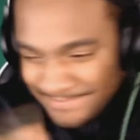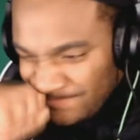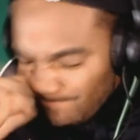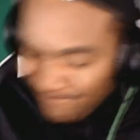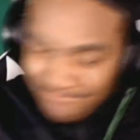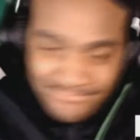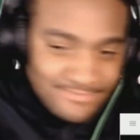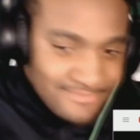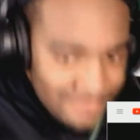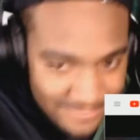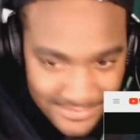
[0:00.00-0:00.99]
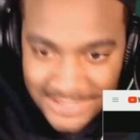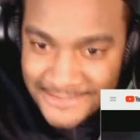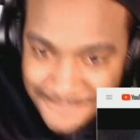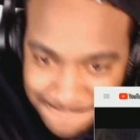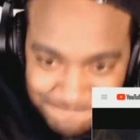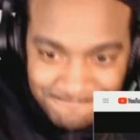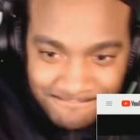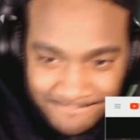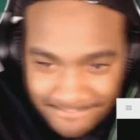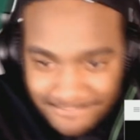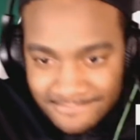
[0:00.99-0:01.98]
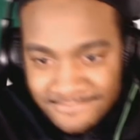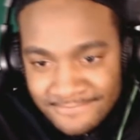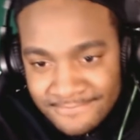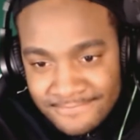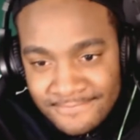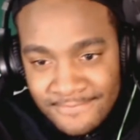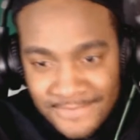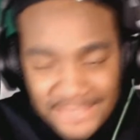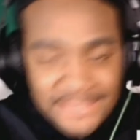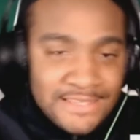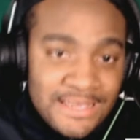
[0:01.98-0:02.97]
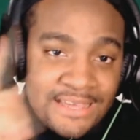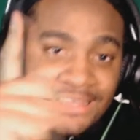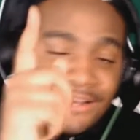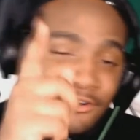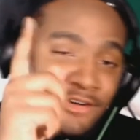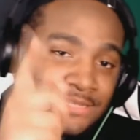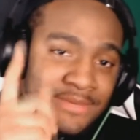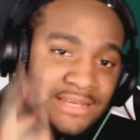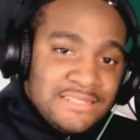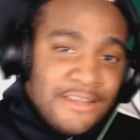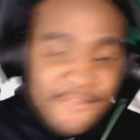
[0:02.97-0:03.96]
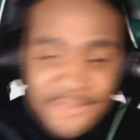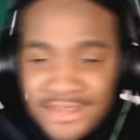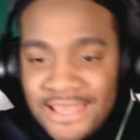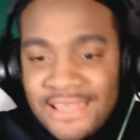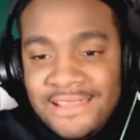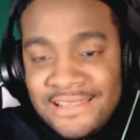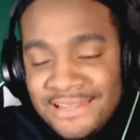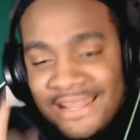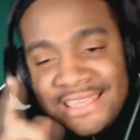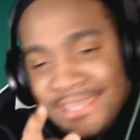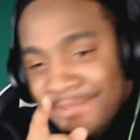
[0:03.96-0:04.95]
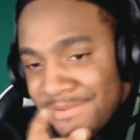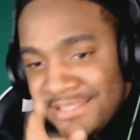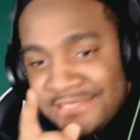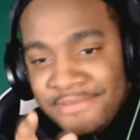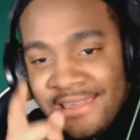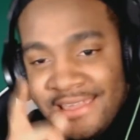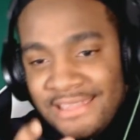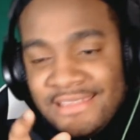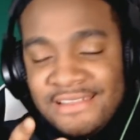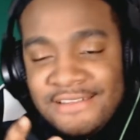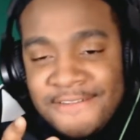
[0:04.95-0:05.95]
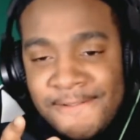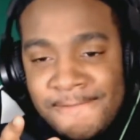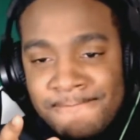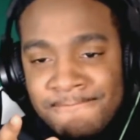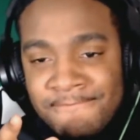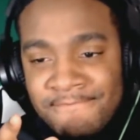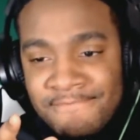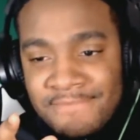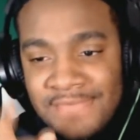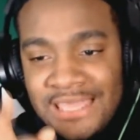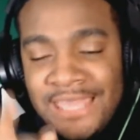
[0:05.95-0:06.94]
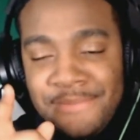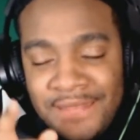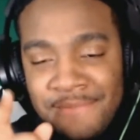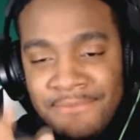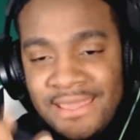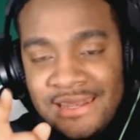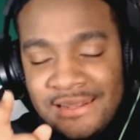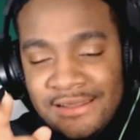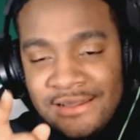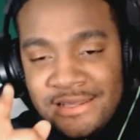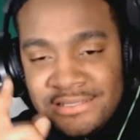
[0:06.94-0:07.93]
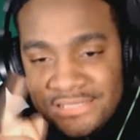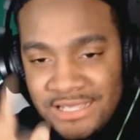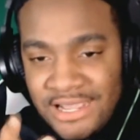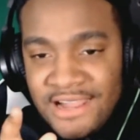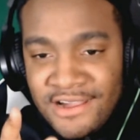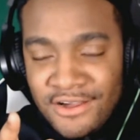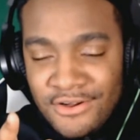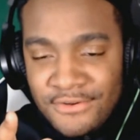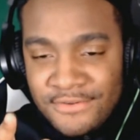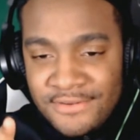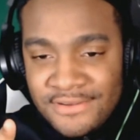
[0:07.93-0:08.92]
Political still, Judge Lena hand rape. Yeah, Illinois is messed up for that. They keeping this man here they keeping that man in uh, Chicago